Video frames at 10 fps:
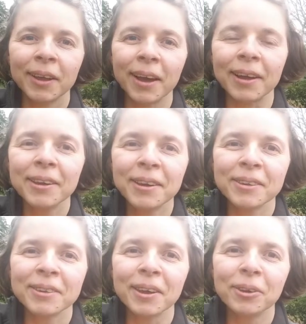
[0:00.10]
Hi,
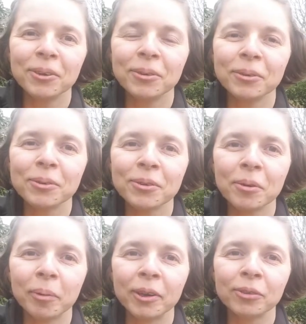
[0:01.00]
thank you
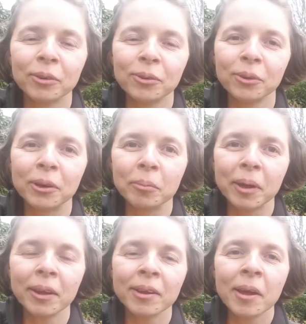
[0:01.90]
so much for joining
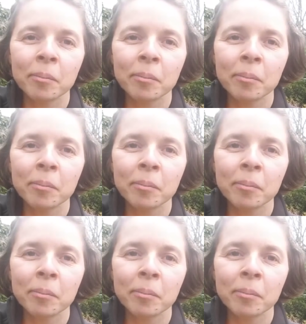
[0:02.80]
me.